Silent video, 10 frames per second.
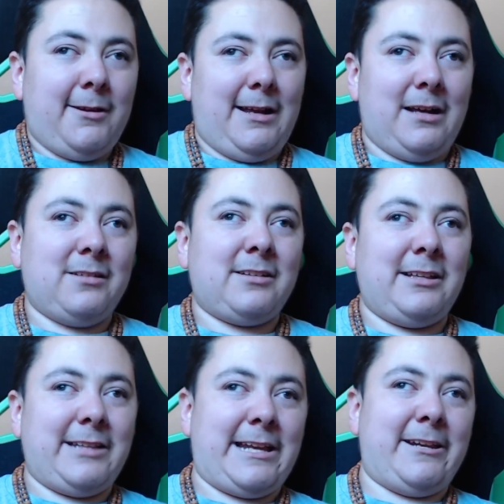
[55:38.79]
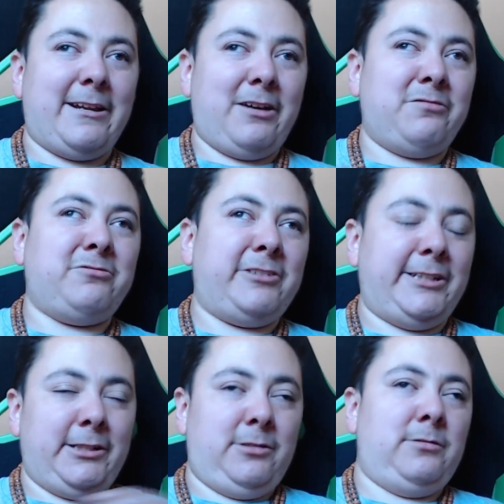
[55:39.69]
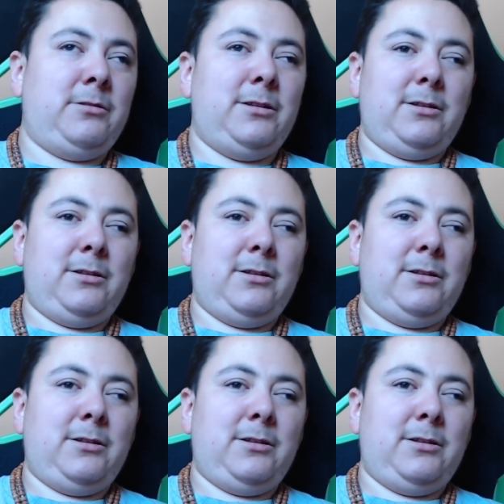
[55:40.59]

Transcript: as I laid it out for you: